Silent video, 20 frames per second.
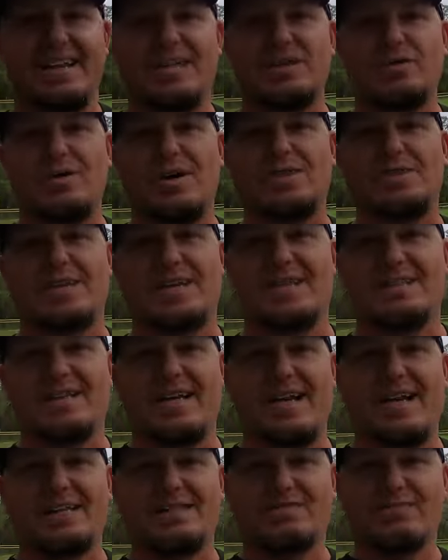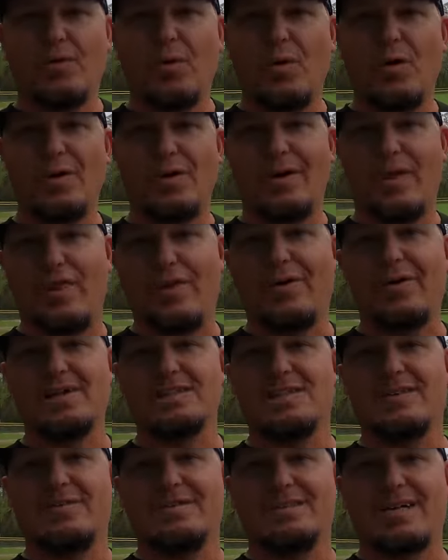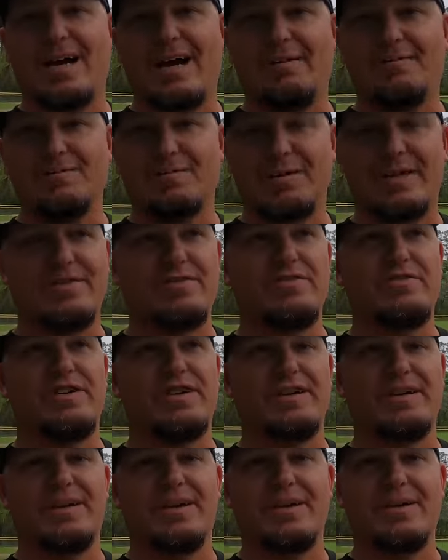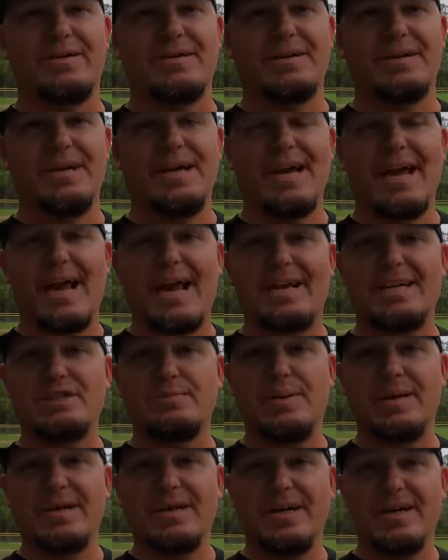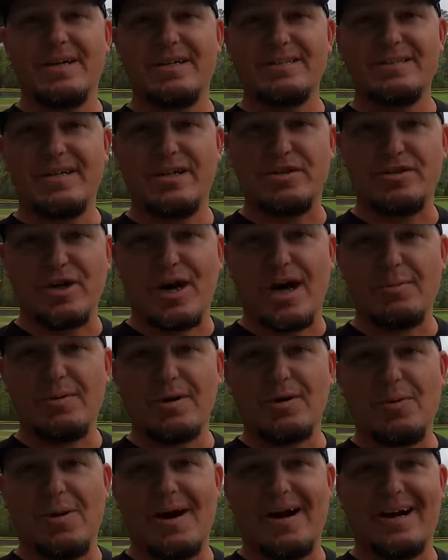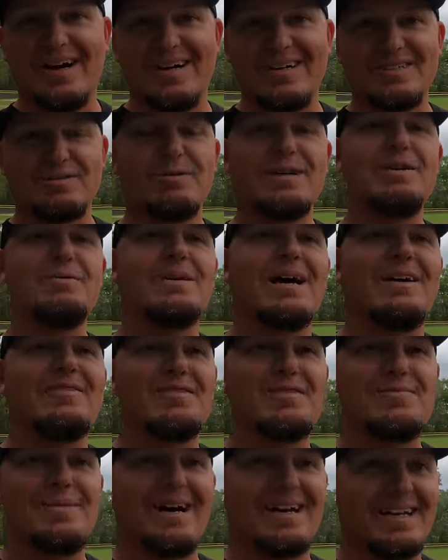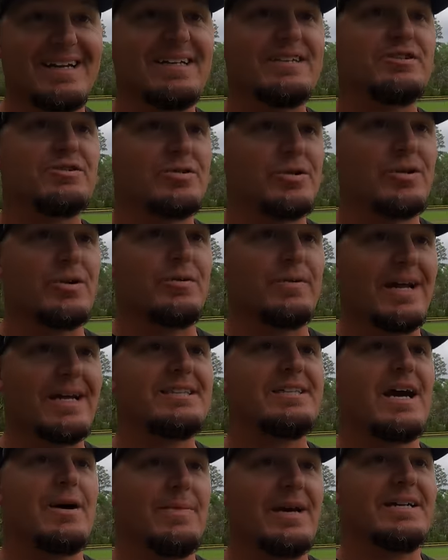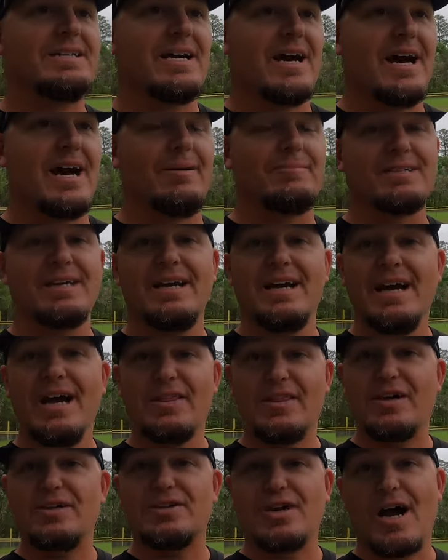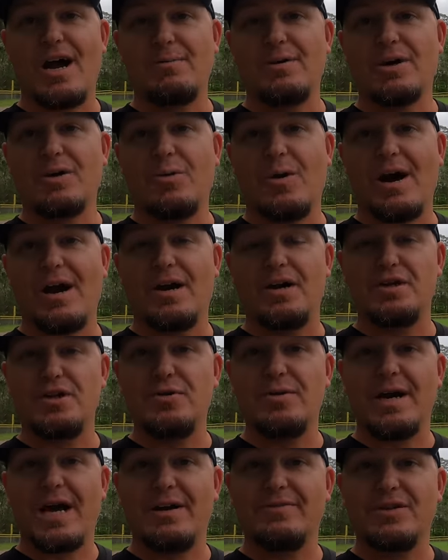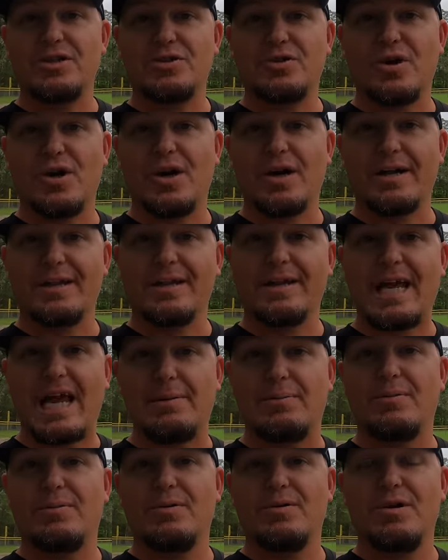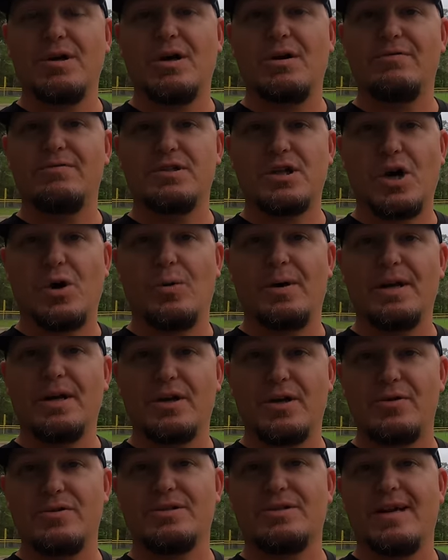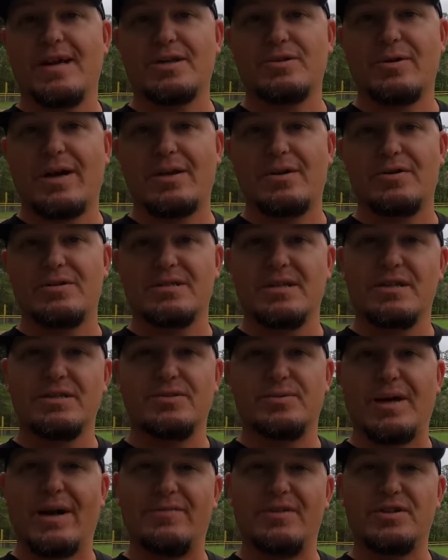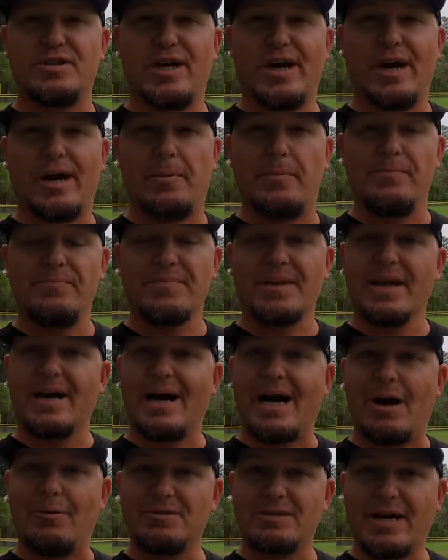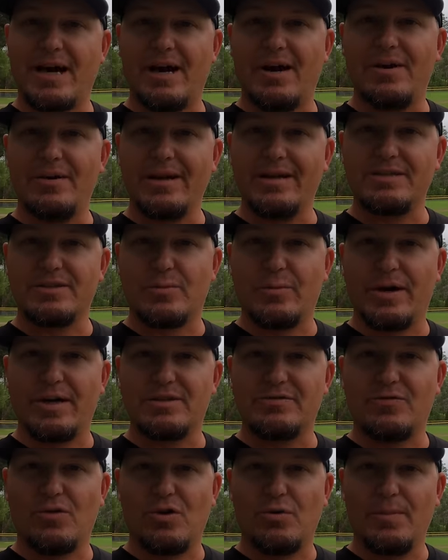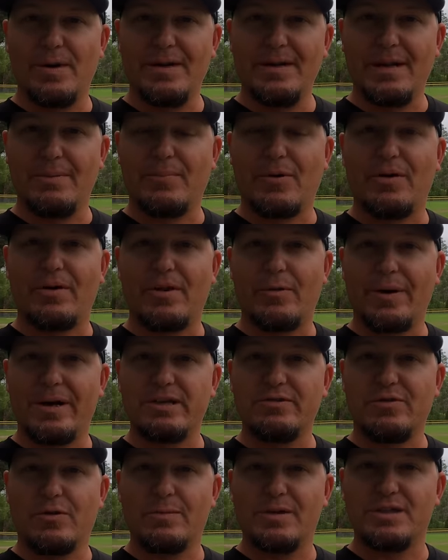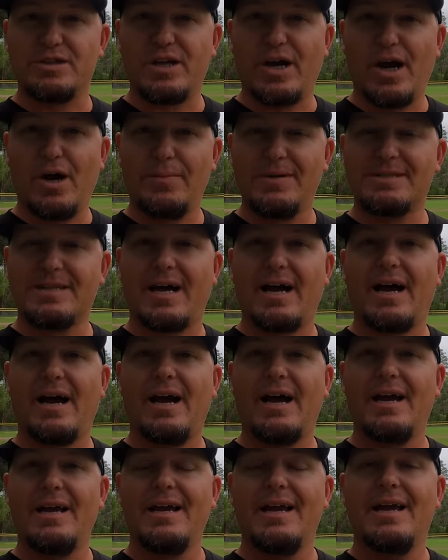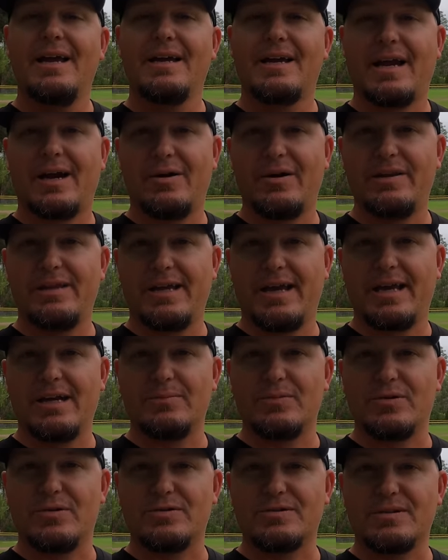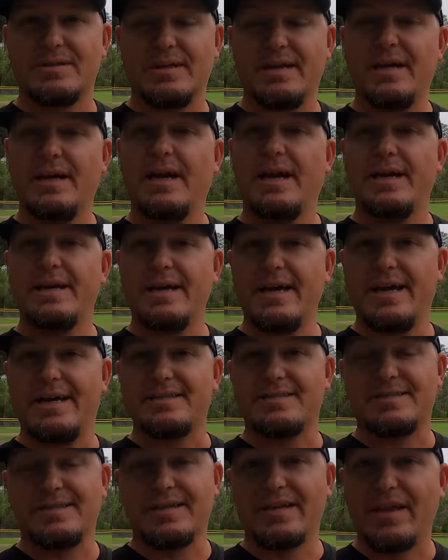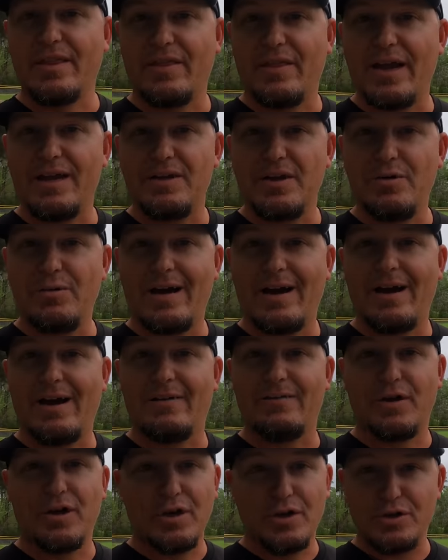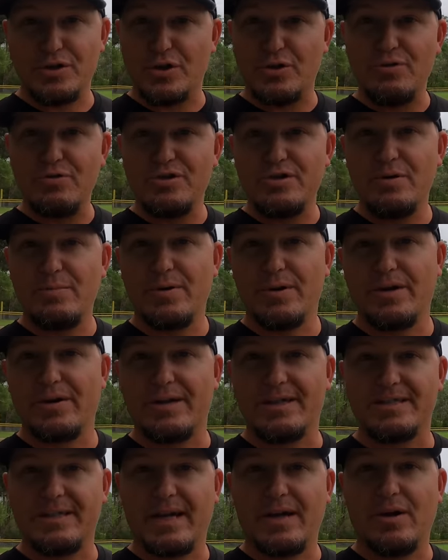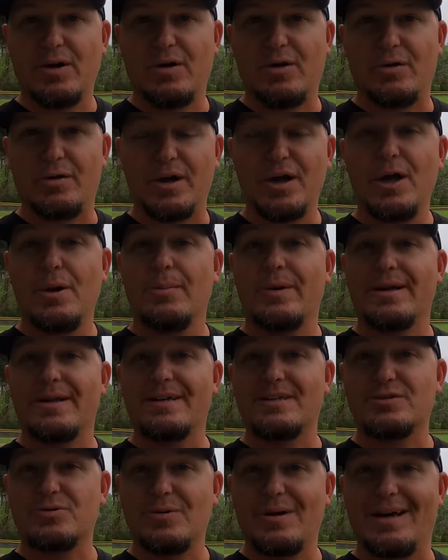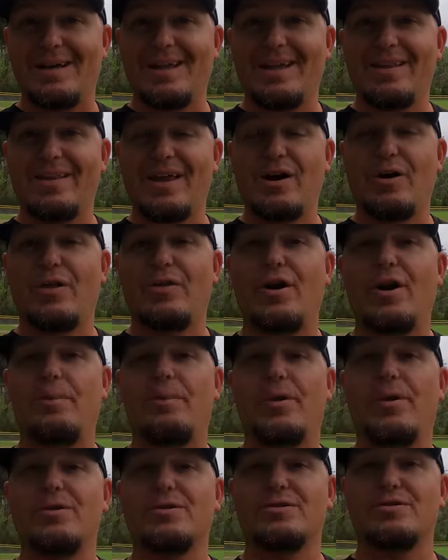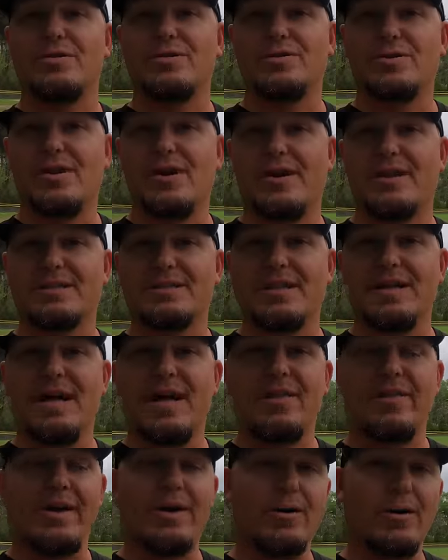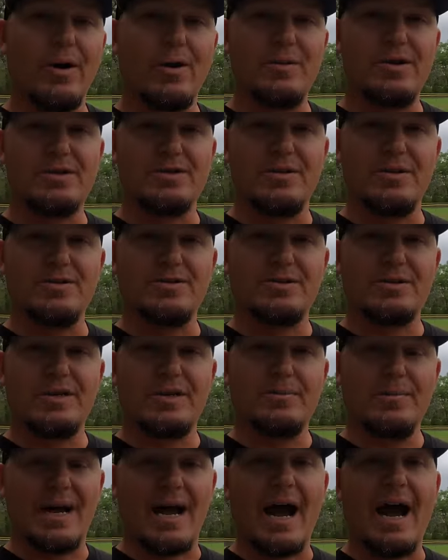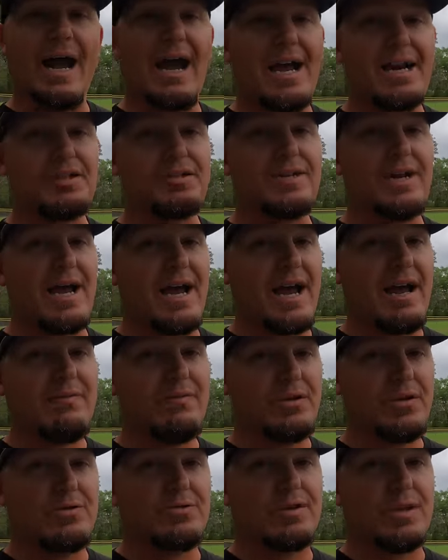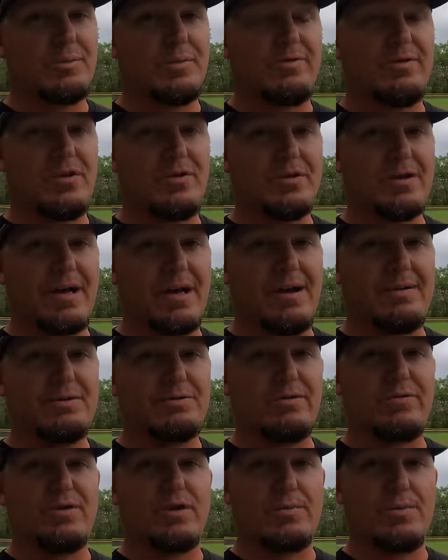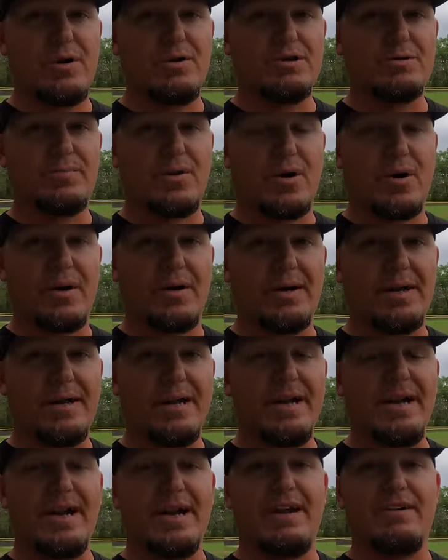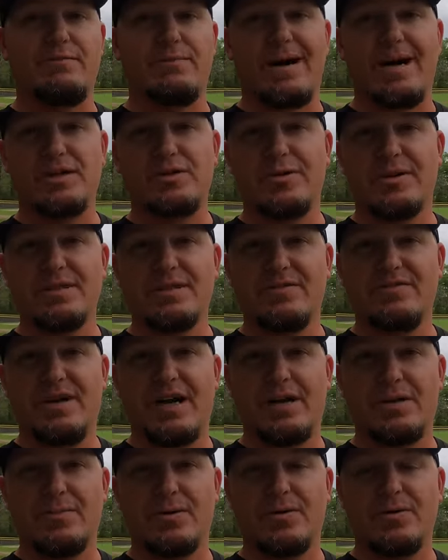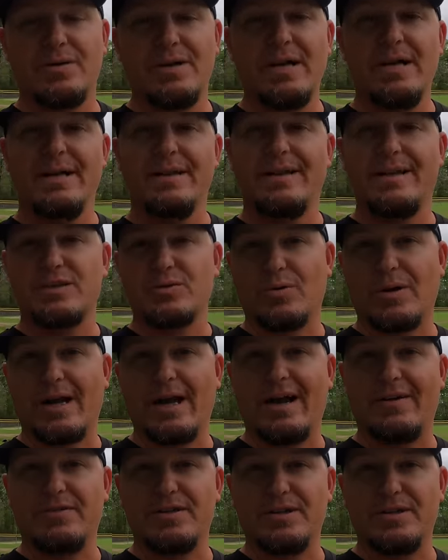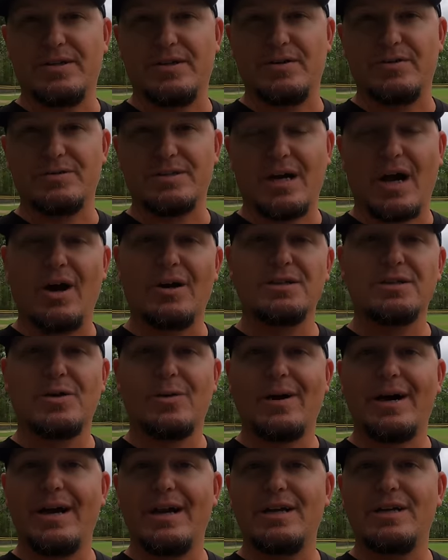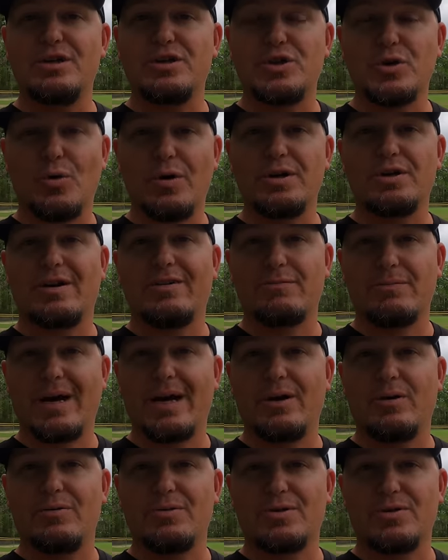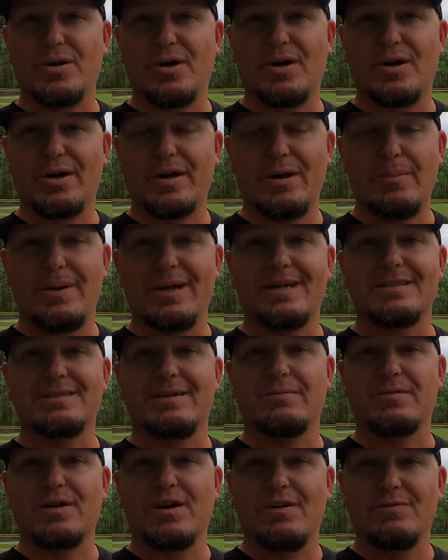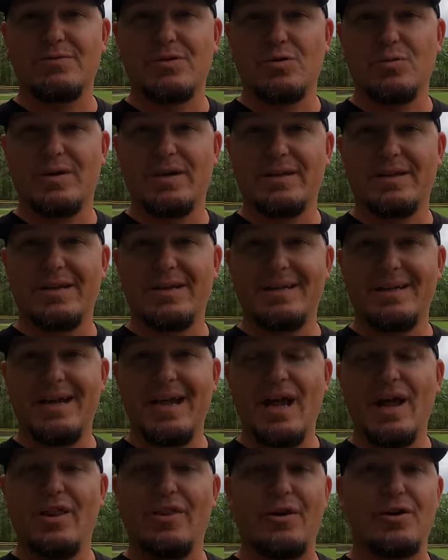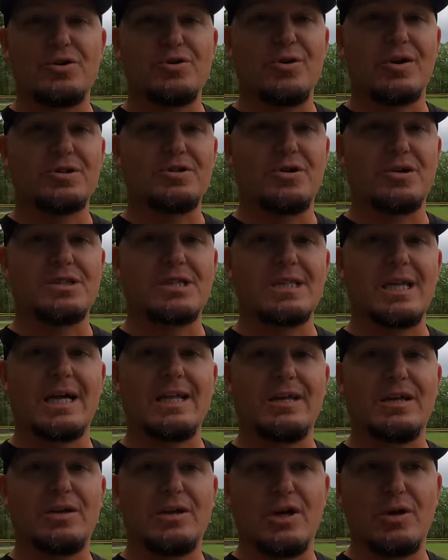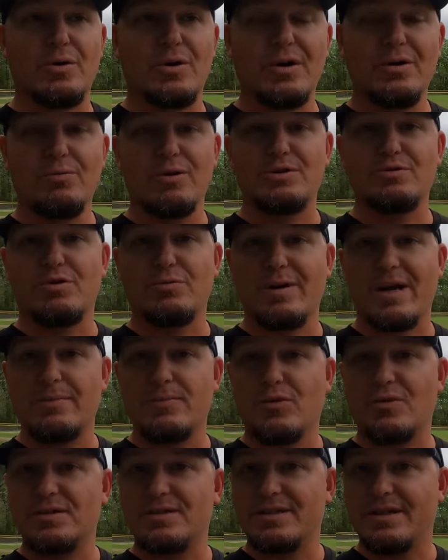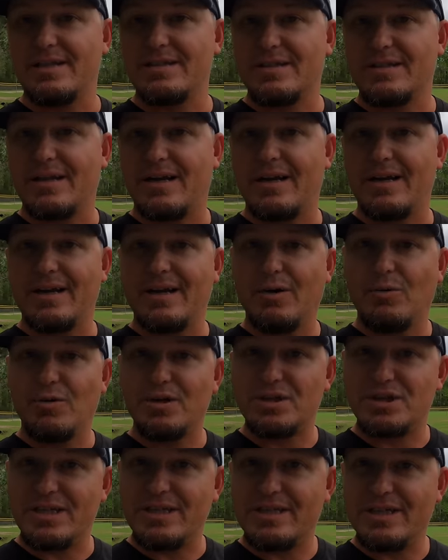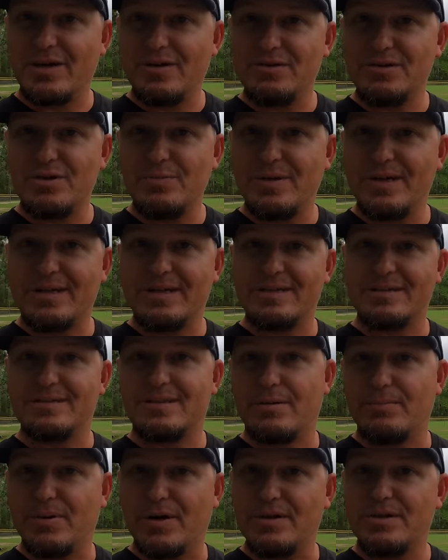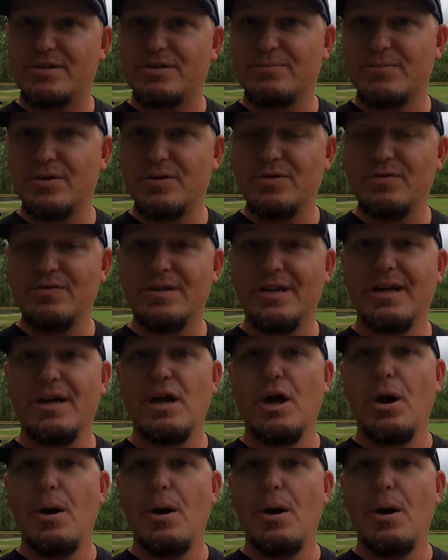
This question gets asked 437 times with every video. And it's because the job requires, what are you laughing about? It is true. That's how many times. The job requires you to have a truck capable of towing gooseneck trailers to have the job. I was hired as the ranch foreman, and part of the ranch foreman's job is I carry the animals. Yes, they do have two Super Duties they own, but guess what? They are their personal trucks. They don't always use them. I actually have used them a few times, but for the most part, if my truck is available, that's what I have to use. Also, I enjoy driving my own truck because I'm comfortable with it. Their trucks are slightly newer, which will make more sense in a, which she tells you because the buttons moved.